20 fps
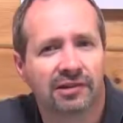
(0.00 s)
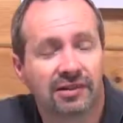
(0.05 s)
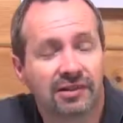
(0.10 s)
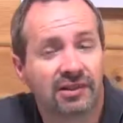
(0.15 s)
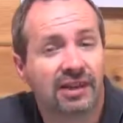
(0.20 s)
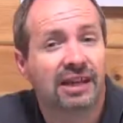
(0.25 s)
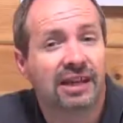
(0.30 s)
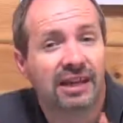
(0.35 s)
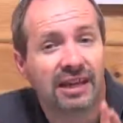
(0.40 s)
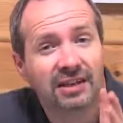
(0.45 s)

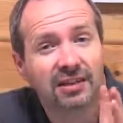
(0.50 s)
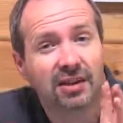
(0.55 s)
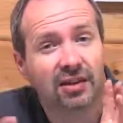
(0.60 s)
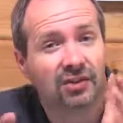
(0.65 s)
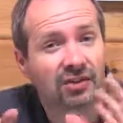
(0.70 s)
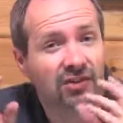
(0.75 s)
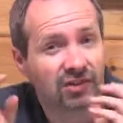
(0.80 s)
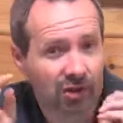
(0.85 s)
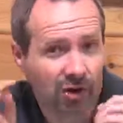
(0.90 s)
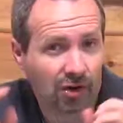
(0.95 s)
is it
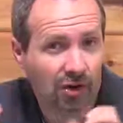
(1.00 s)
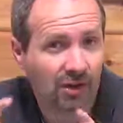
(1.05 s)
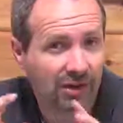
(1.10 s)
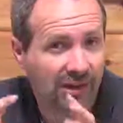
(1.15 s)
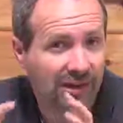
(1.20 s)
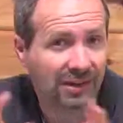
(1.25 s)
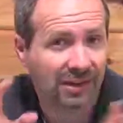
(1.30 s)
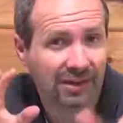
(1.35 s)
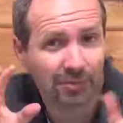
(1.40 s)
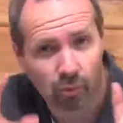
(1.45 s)
doesn't
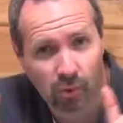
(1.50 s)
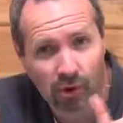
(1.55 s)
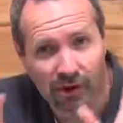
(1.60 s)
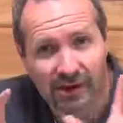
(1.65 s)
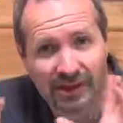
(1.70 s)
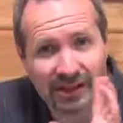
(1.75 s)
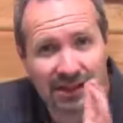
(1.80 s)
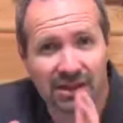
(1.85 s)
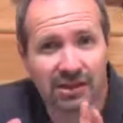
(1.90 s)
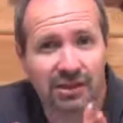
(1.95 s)
target
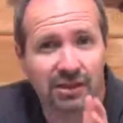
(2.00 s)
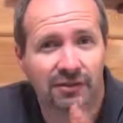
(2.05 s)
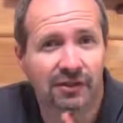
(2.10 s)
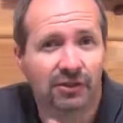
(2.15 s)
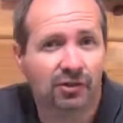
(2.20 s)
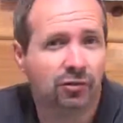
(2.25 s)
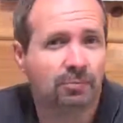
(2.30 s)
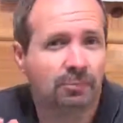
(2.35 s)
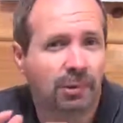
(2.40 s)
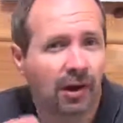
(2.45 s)
one
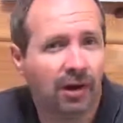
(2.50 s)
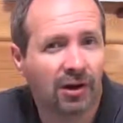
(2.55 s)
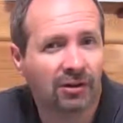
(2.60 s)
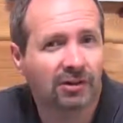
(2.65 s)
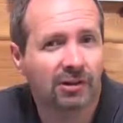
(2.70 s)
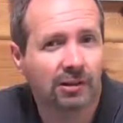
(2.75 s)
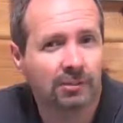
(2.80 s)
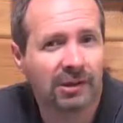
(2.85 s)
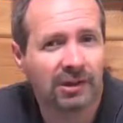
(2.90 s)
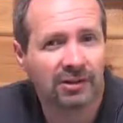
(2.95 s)
individual
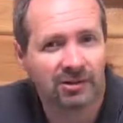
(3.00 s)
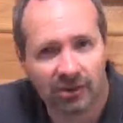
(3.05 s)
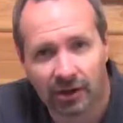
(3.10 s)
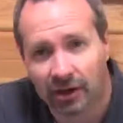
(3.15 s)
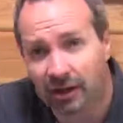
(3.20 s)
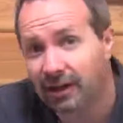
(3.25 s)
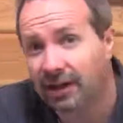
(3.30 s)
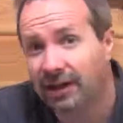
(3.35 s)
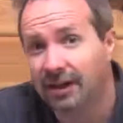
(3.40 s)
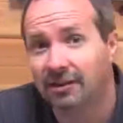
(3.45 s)
part of the picture.